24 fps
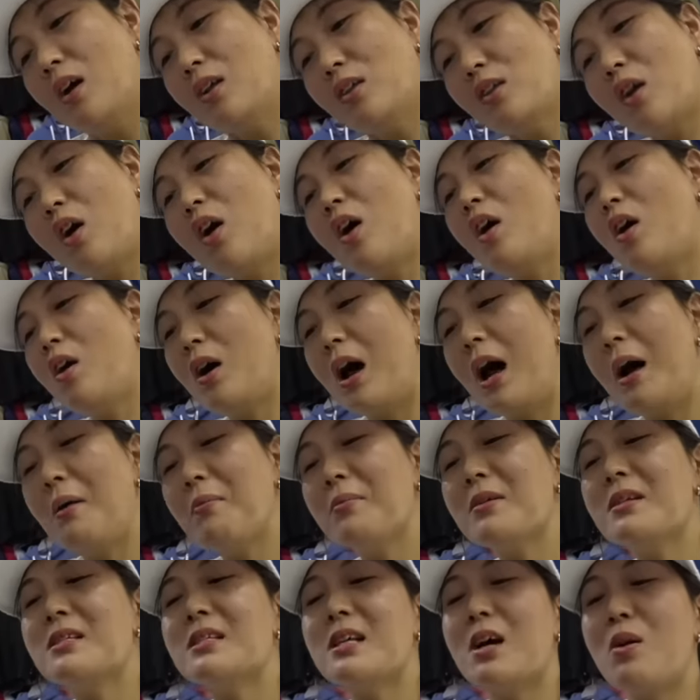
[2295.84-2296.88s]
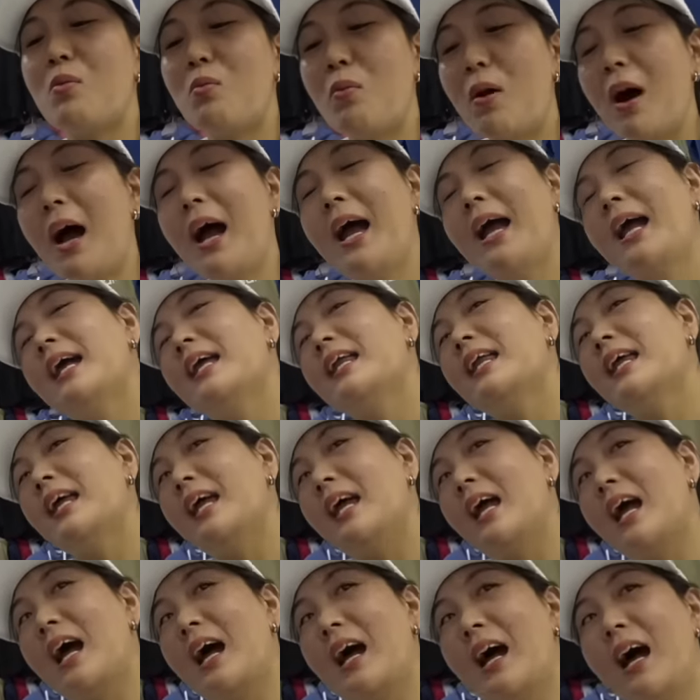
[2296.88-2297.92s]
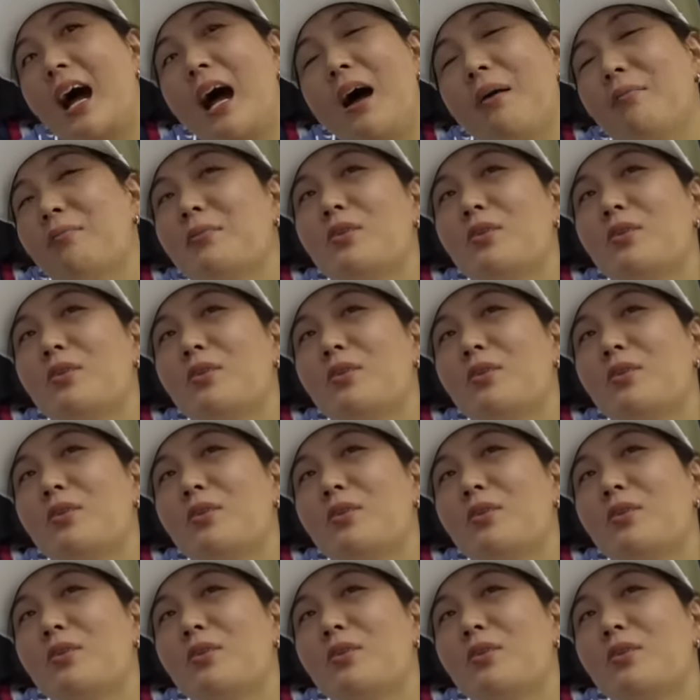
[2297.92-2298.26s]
No, I'm going to say 180.